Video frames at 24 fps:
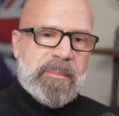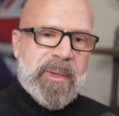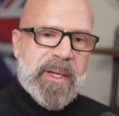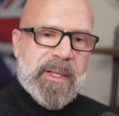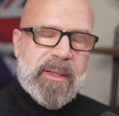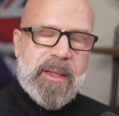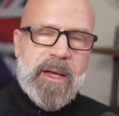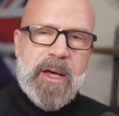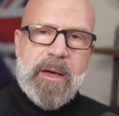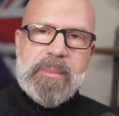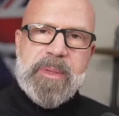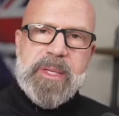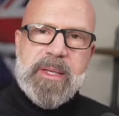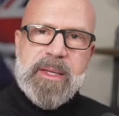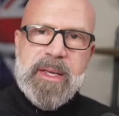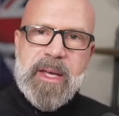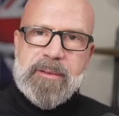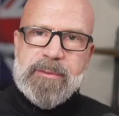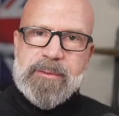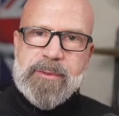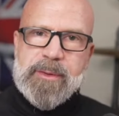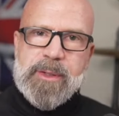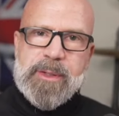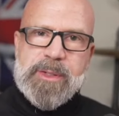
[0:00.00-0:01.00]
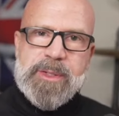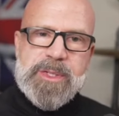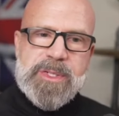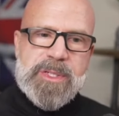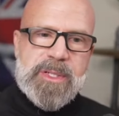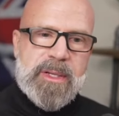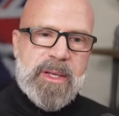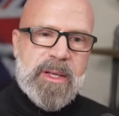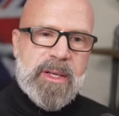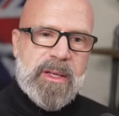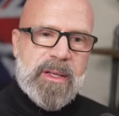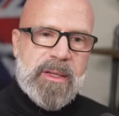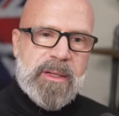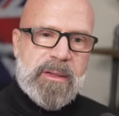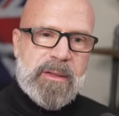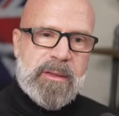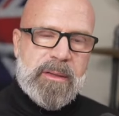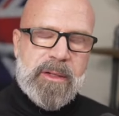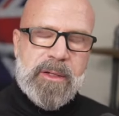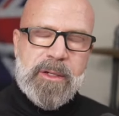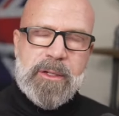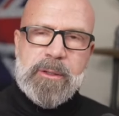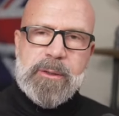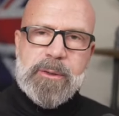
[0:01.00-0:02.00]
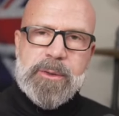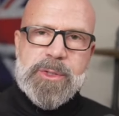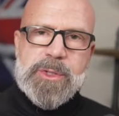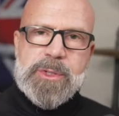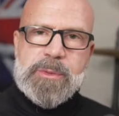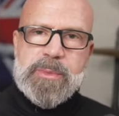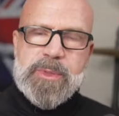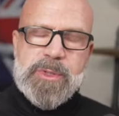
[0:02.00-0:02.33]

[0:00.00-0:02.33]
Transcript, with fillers: my lobbying efforts and the collusion